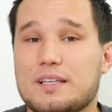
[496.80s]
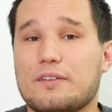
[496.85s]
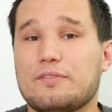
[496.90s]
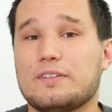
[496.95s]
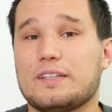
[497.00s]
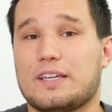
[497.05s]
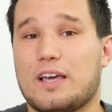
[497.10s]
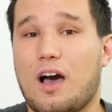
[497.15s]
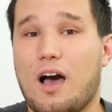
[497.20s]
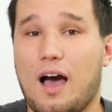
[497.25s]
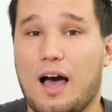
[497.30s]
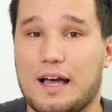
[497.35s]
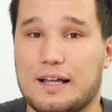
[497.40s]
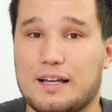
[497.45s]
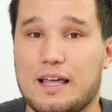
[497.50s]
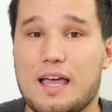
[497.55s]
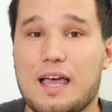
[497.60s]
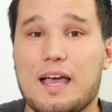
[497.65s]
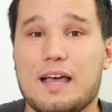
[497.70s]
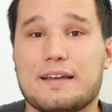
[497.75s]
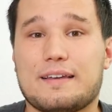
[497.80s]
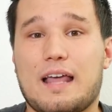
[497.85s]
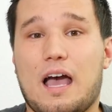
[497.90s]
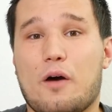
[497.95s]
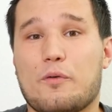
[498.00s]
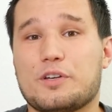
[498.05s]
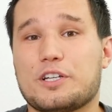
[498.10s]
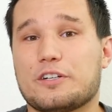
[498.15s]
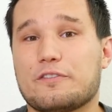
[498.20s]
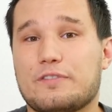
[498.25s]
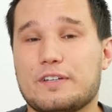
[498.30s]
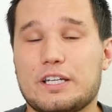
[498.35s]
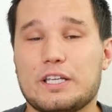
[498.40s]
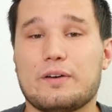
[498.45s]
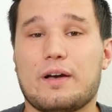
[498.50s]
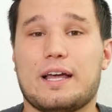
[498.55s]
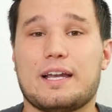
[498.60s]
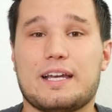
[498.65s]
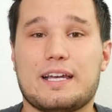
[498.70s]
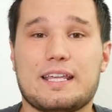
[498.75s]
definitely hot. Now, when you're
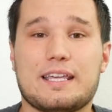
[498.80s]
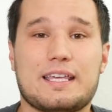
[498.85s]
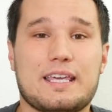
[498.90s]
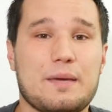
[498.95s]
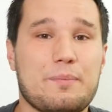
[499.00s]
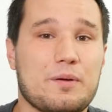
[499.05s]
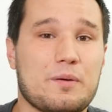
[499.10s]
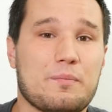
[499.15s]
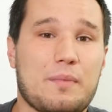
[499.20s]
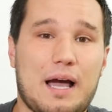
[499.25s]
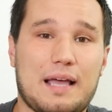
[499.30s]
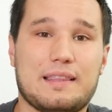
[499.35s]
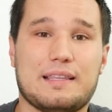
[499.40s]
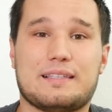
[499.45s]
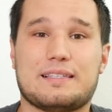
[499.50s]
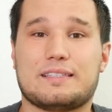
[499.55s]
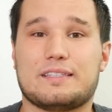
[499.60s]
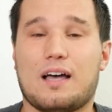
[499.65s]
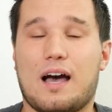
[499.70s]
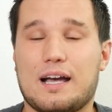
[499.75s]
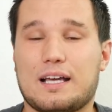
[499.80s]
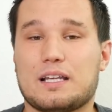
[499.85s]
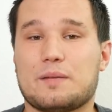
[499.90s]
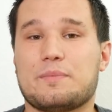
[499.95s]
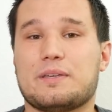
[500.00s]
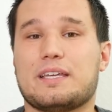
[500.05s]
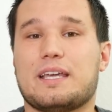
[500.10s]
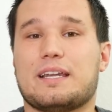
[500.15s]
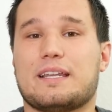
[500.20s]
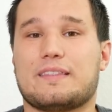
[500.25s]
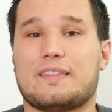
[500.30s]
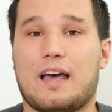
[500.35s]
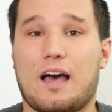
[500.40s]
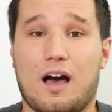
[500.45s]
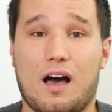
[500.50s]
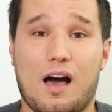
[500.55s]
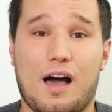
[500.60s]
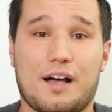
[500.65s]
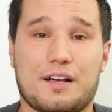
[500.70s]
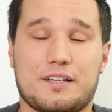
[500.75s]
video editing, keep in mind it's not going to be getting that
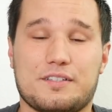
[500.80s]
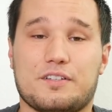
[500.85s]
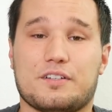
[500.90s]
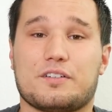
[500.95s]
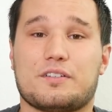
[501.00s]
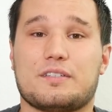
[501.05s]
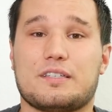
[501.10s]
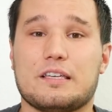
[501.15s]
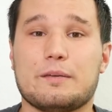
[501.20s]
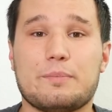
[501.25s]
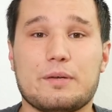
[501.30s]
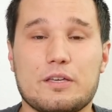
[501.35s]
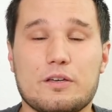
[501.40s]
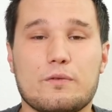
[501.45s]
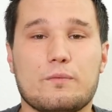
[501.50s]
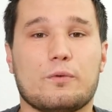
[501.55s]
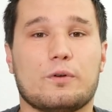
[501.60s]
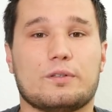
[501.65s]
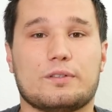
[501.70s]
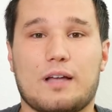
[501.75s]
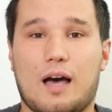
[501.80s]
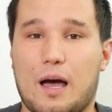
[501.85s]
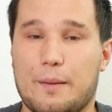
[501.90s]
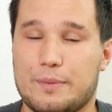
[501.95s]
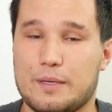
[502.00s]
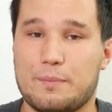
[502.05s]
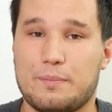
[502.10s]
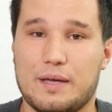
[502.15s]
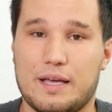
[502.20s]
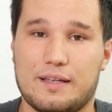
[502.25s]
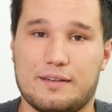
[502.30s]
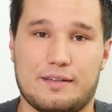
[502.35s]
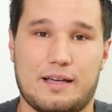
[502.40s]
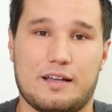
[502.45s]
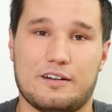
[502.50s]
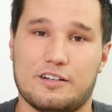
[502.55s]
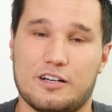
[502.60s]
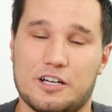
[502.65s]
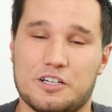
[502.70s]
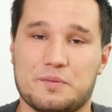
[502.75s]
hot because your CPU will not be pinned
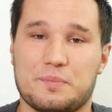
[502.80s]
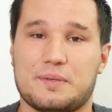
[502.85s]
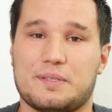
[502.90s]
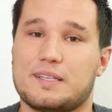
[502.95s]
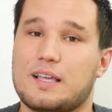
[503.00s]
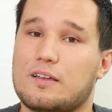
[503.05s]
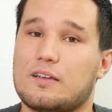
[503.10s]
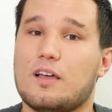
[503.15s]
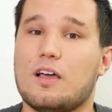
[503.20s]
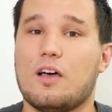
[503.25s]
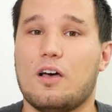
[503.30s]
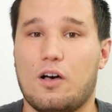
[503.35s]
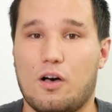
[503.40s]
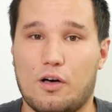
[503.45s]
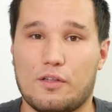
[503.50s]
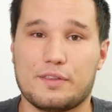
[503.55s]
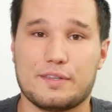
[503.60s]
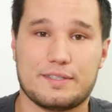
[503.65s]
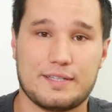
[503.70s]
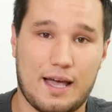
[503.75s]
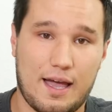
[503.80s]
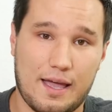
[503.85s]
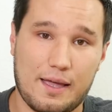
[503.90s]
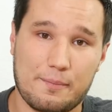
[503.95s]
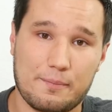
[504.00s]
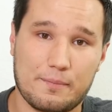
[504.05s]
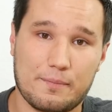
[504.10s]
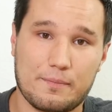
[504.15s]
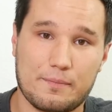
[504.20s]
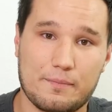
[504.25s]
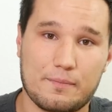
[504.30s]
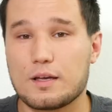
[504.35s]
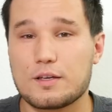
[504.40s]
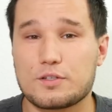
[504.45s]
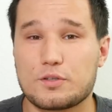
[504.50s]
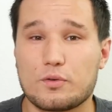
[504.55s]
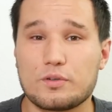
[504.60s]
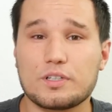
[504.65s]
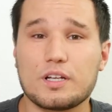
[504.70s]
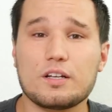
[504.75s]
at 100% all the time.
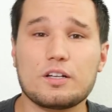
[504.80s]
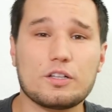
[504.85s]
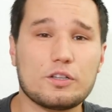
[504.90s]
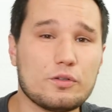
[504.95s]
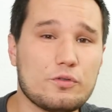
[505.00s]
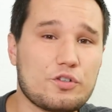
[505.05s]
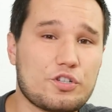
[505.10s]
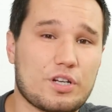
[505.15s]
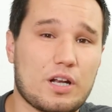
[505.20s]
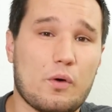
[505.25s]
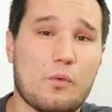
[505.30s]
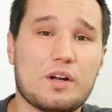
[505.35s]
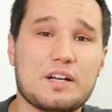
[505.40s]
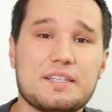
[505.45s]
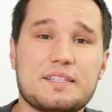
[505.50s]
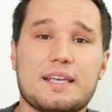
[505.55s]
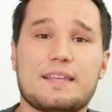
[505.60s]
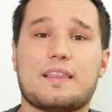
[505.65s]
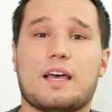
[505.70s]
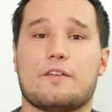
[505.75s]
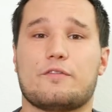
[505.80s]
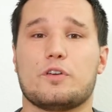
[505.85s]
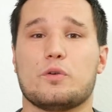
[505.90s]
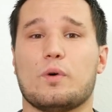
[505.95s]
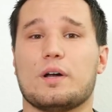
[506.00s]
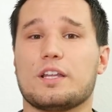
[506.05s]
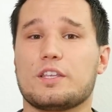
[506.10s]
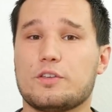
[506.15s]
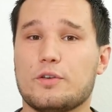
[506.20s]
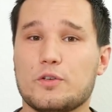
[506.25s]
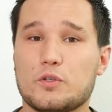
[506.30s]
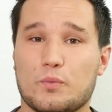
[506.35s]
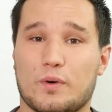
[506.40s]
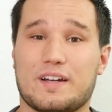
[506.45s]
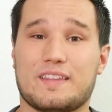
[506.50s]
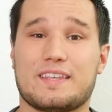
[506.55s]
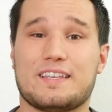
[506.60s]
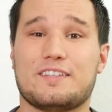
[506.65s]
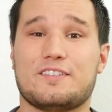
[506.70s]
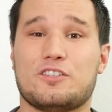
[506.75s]
So in conclusion, I want to say that if you want to use
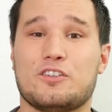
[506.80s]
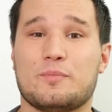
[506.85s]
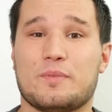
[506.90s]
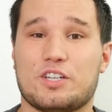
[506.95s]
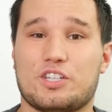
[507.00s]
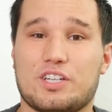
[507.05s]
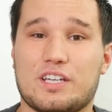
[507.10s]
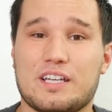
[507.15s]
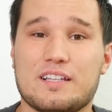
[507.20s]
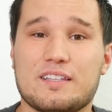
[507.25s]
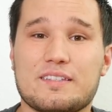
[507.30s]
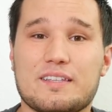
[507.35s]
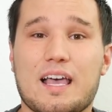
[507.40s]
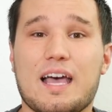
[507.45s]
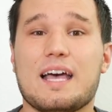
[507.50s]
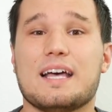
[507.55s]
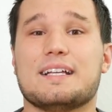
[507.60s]
one of these two machines,